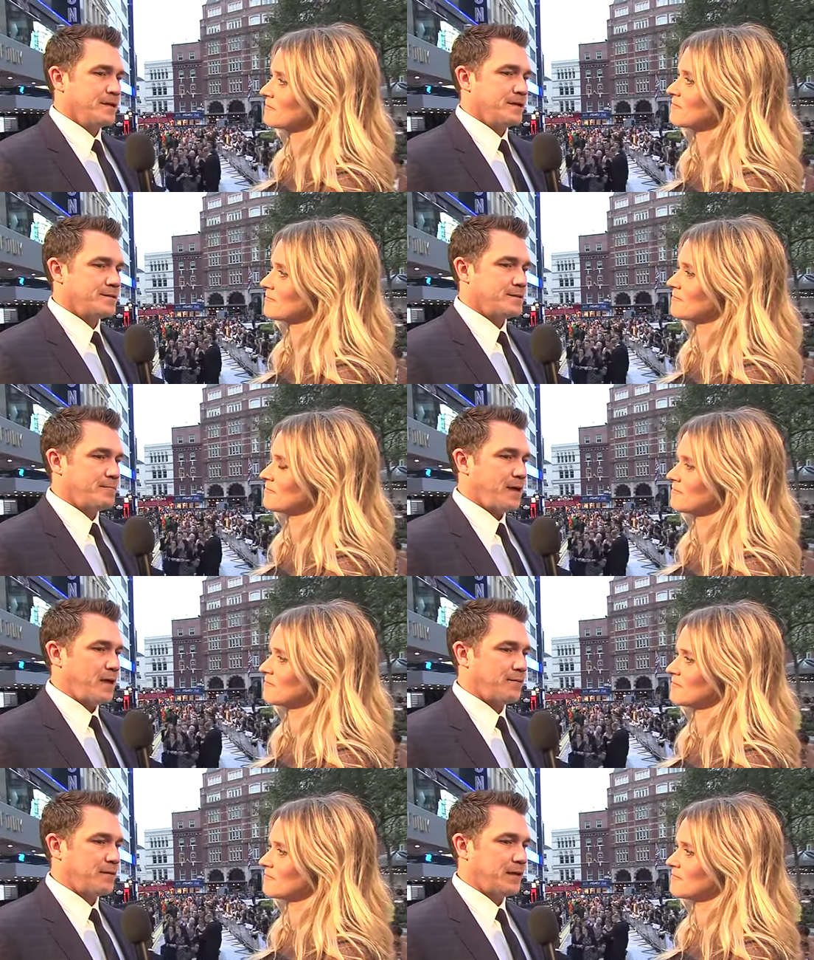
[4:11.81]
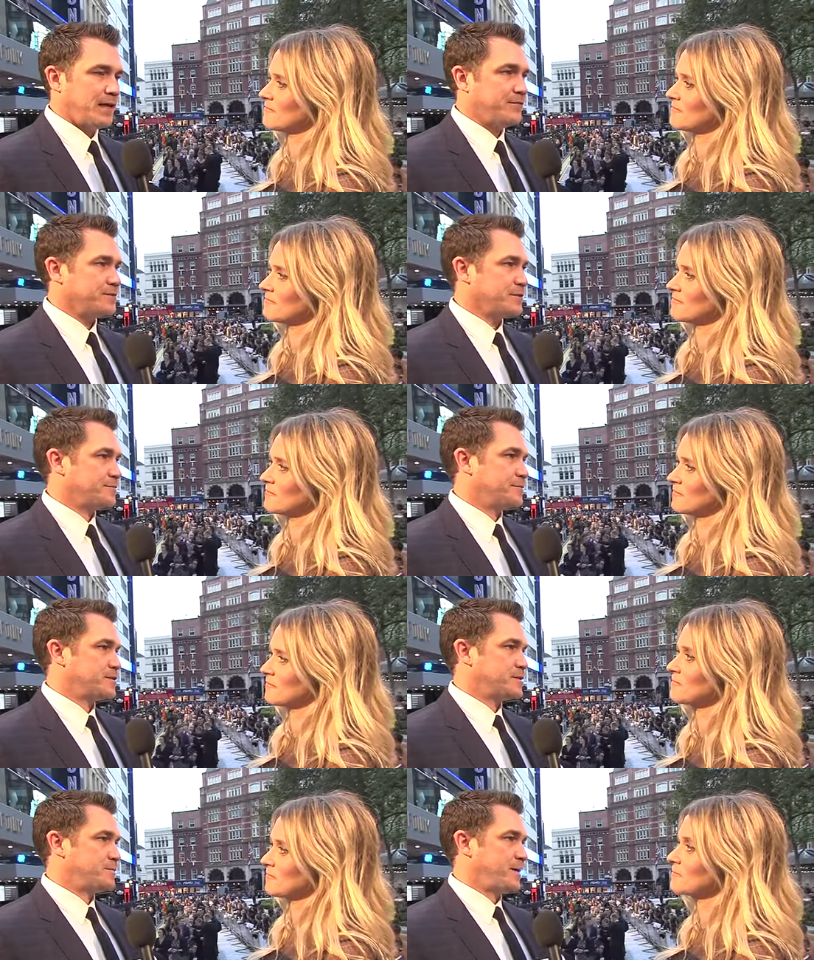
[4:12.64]
Speaker 1: It's about the levels of
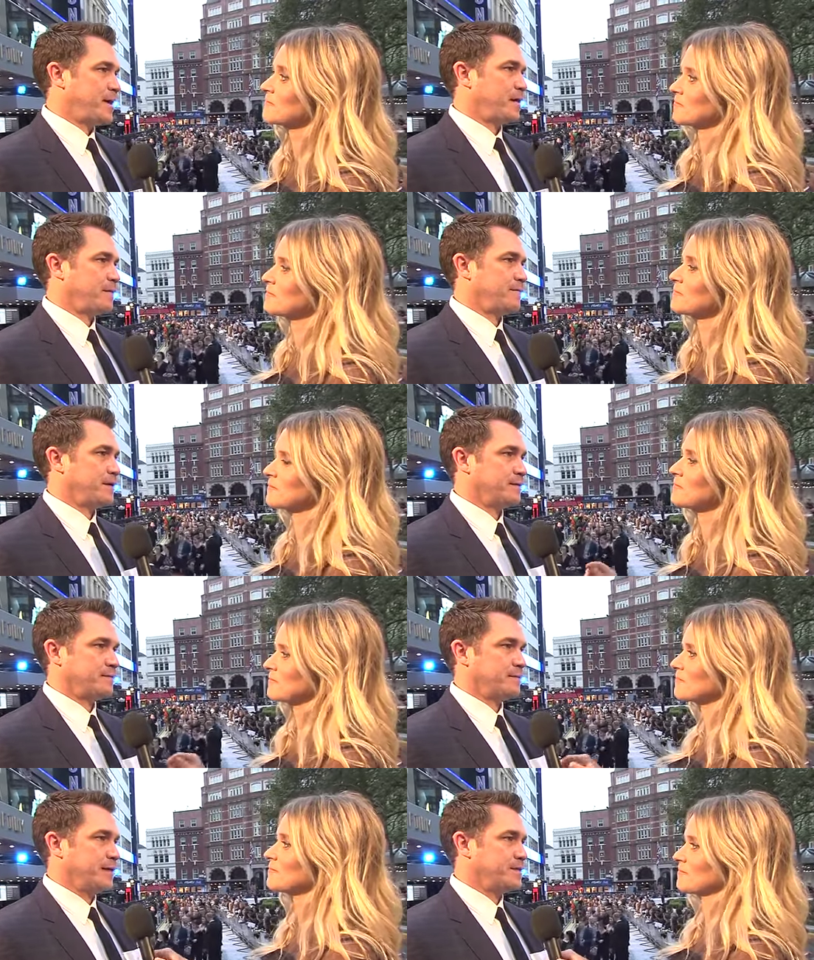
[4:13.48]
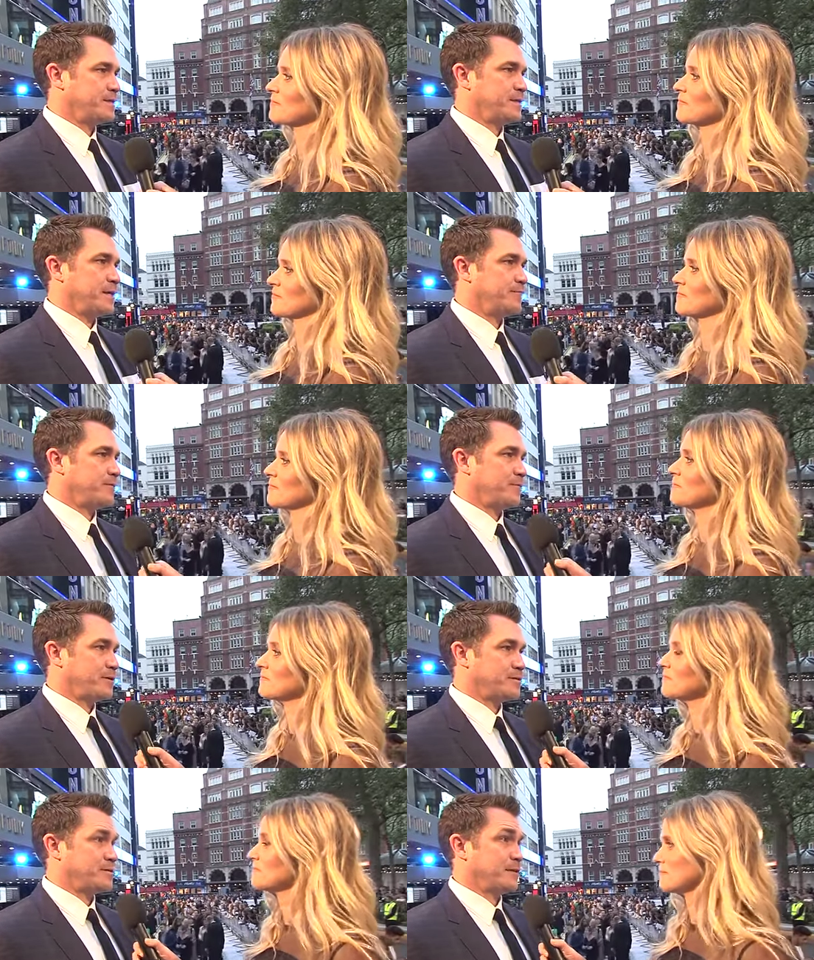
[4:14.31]
despair that each and every
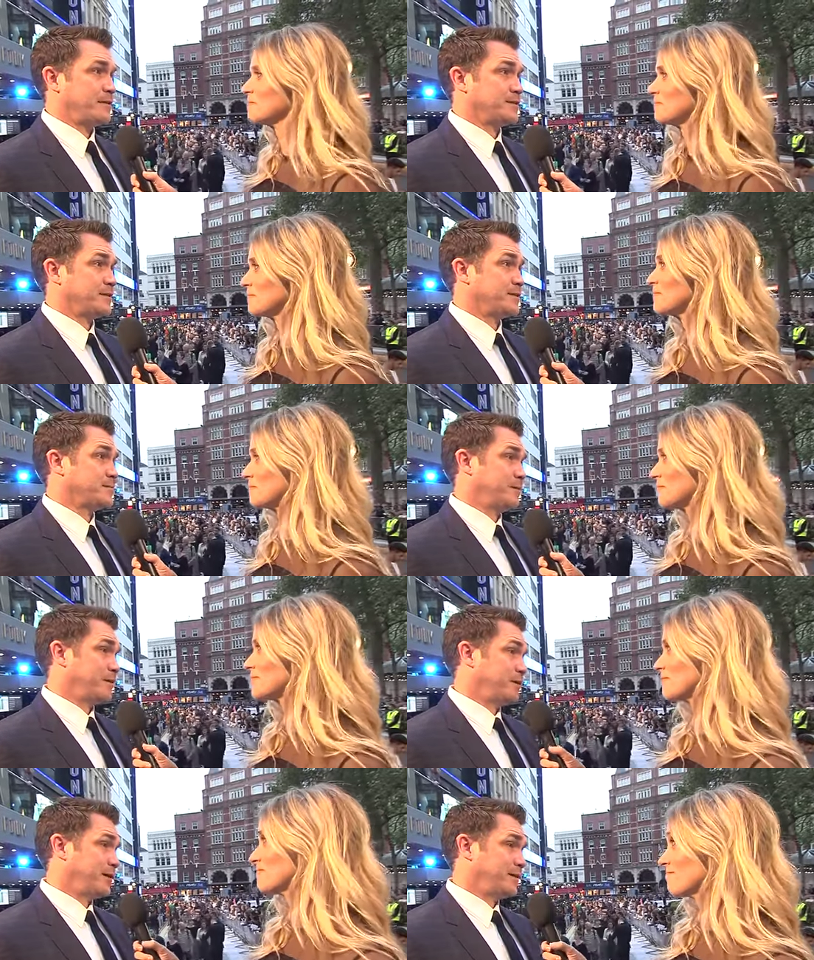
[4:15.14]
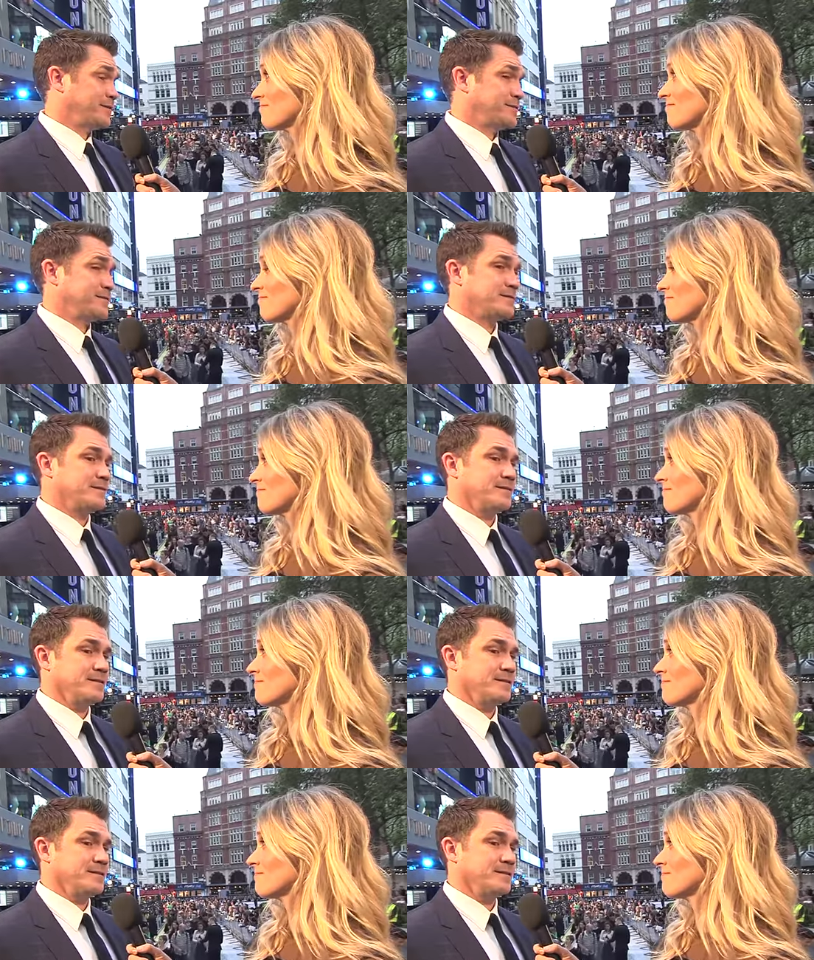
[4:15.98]
person has experienced.